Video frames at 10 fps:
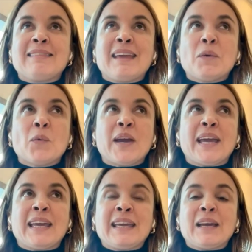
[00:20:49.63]
the
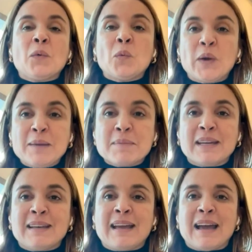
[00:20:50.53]
way
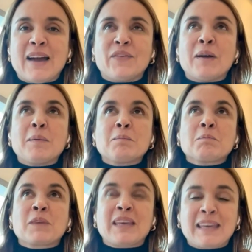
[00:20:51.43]
women have a
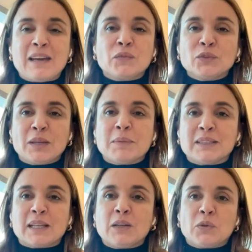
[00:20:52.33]
key and
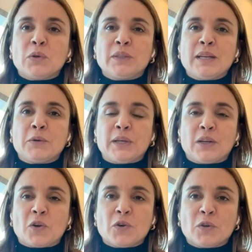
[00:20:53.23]
fundamental role in our
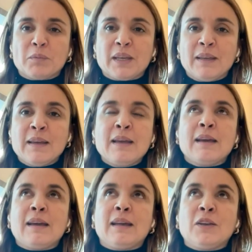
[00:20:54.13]
economy,
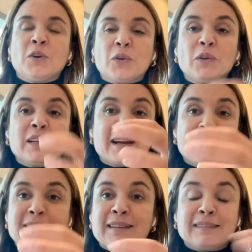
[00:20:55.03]
and not only
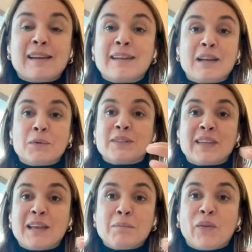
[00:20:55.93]
as Daniela was
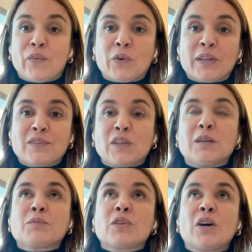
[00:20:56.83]
saying before in
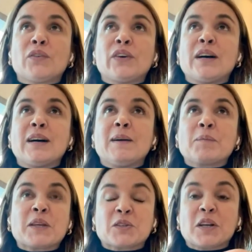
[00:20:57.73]
terms of
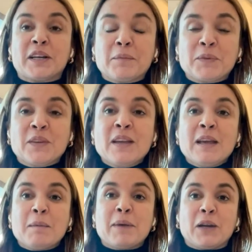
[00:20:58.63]
startups,
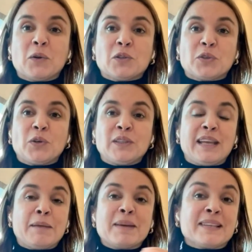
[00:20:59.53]
but also in
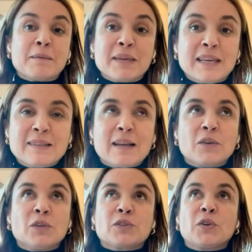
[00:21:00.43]
the MSMEs
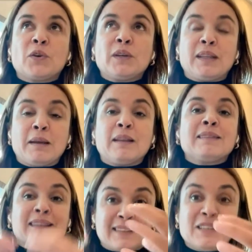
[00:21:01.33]
and also in the
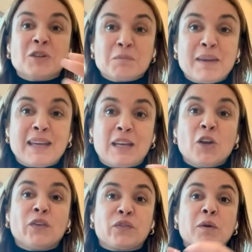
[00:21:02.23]
decision
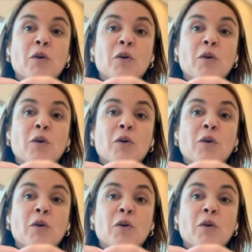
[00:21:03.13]
making of